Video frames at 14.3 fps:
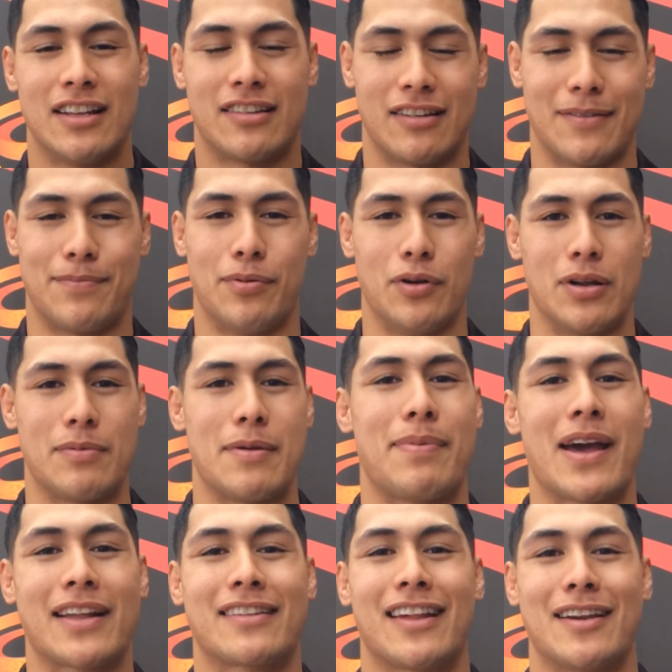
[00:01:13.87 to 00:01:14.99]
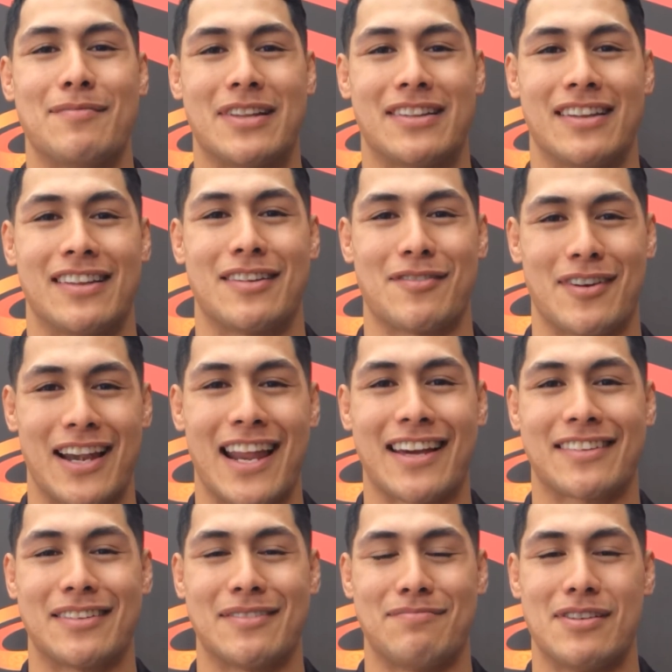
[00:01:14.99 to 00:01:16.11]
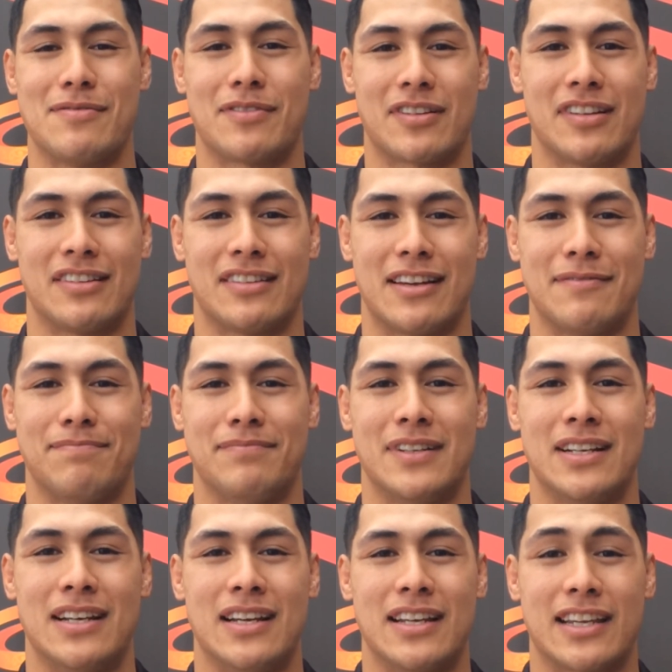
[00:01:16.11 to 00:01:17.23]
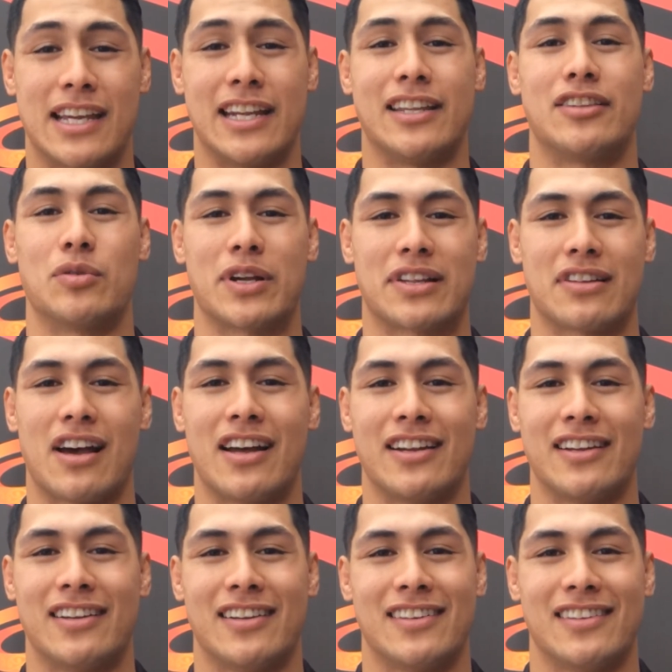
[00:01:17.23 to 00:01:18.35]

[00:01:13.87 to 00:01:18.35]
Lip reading: sort of pulling me back, telling me to relax a bit because I'm getting too excited.